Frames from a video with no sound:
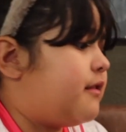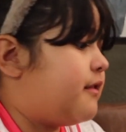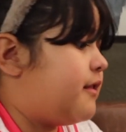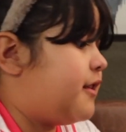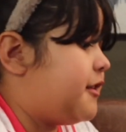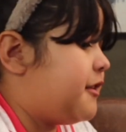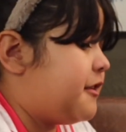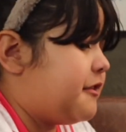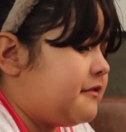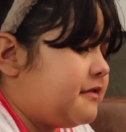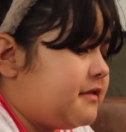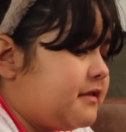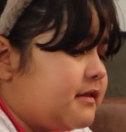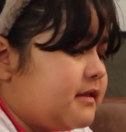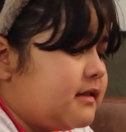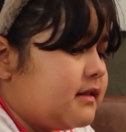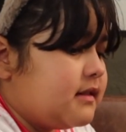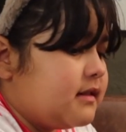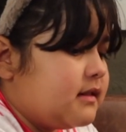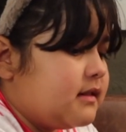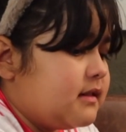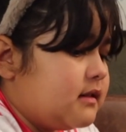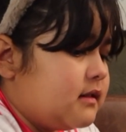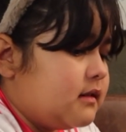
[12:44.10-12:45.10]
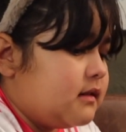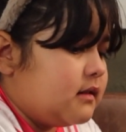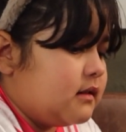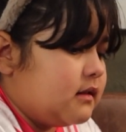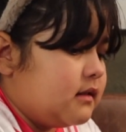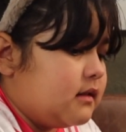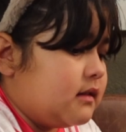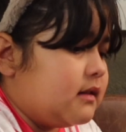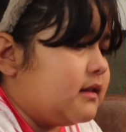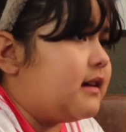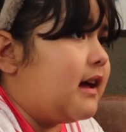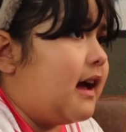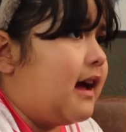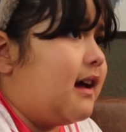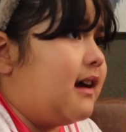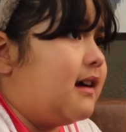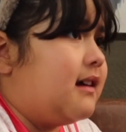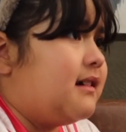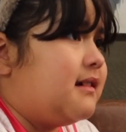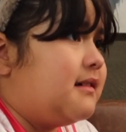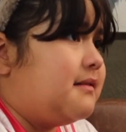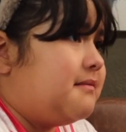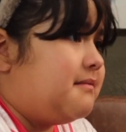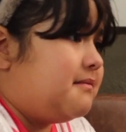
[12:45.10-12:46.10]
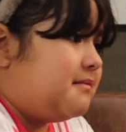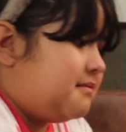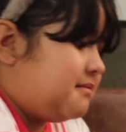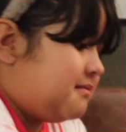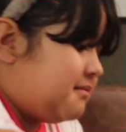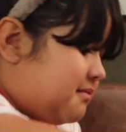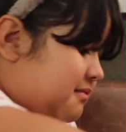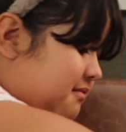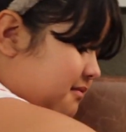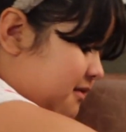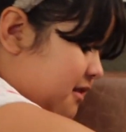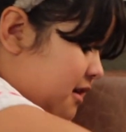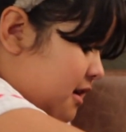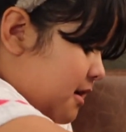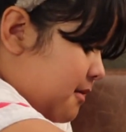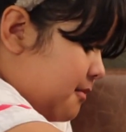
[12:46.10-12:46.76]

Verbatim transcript: Oreos. Do you really? Yeah. Oh, okay.